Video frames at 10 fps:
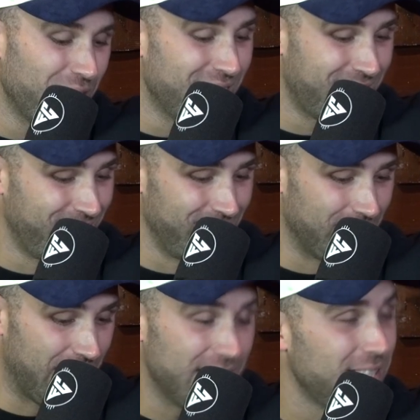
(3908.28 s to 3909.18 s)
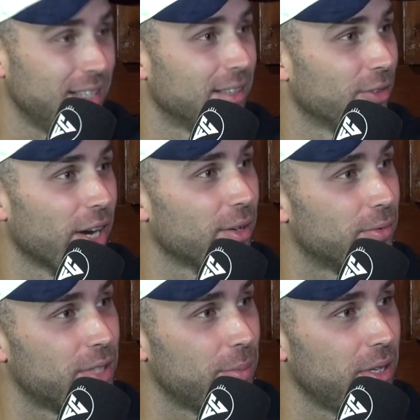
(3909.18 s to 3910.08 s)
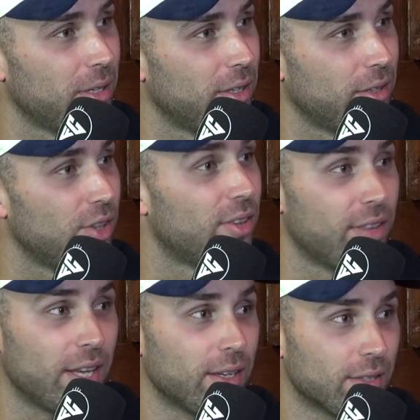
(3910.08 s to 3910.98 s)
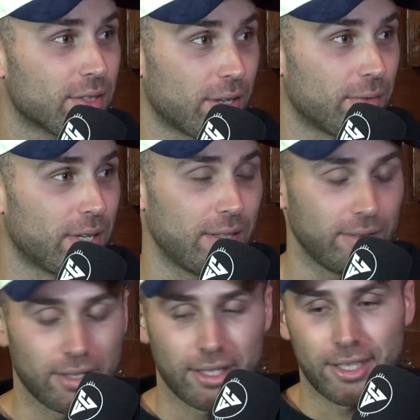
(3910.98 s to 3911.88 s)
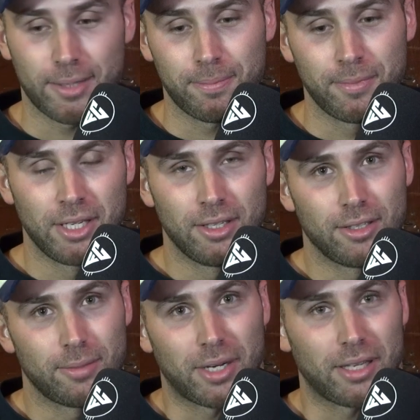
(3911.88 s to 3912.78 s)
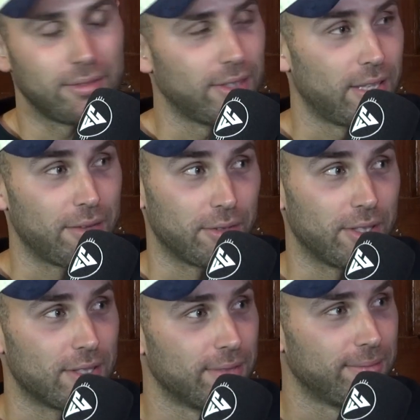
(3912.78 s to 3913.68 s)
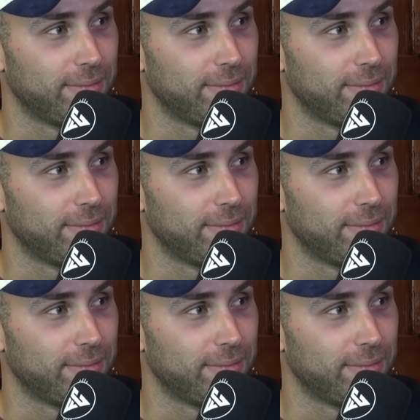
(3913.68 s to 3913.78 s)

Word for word: pretty easy round of tipping. You'd, you'd yeah, think you'd so think far, so. Um, but it never is.